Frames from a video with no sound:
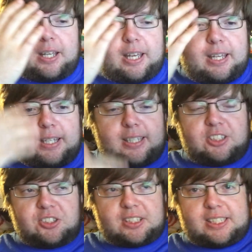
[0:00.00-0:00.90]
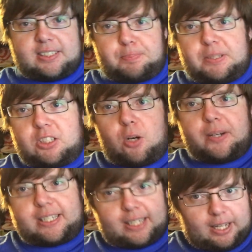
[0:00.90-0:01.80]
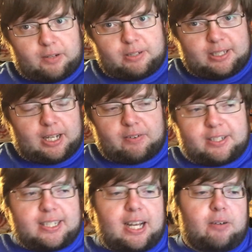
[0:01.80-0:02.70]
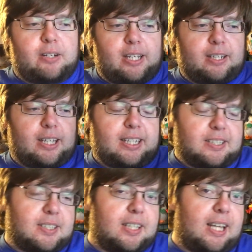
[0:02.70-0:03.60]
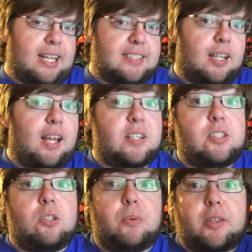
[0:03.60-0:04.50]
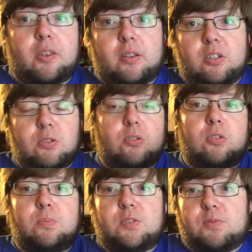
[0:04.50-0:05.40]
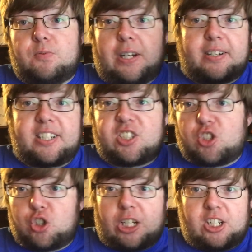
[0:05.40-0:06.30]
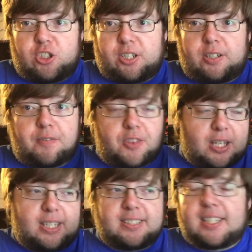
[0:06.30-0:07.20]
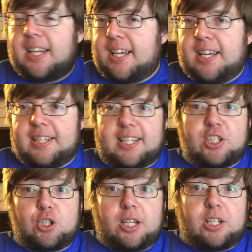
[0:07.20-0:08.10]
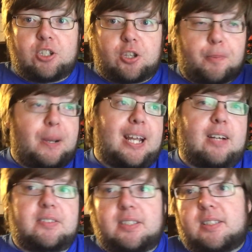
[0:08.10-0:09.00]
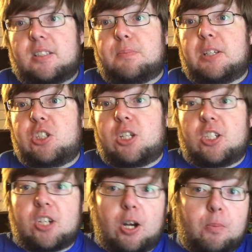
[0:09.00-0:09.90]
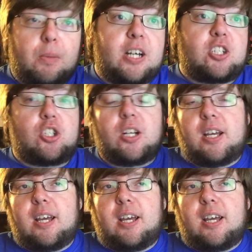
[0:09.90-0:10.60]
it's been going down and down and down, and like I said, that has a lot to do with YouTube's various changing of things. They change their payout system, they change how much,